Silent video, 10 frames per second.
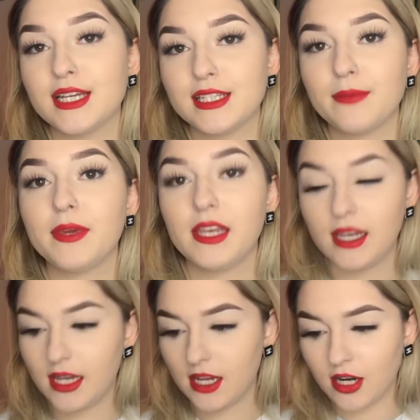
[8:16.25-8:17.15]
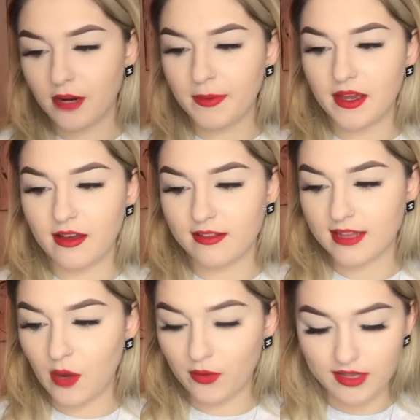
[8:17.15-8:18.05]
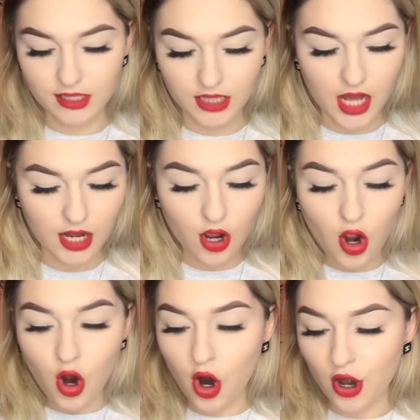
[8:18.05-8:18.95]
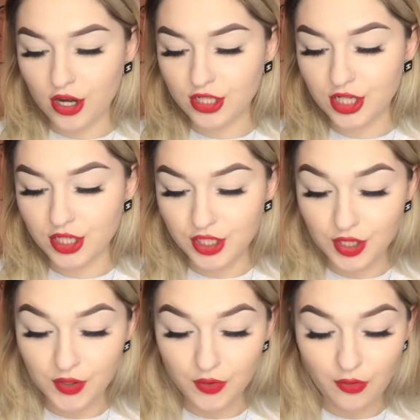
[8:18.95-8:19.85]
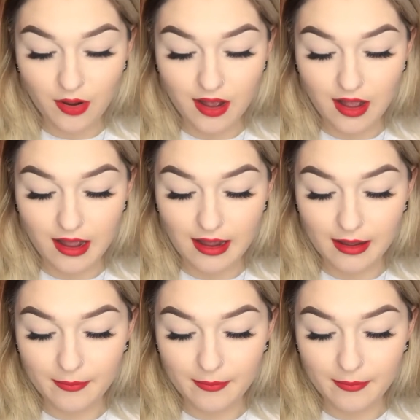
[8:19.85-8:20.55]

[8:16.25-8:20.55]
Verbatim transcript: it to be neater because that was a lot harder to do. Um,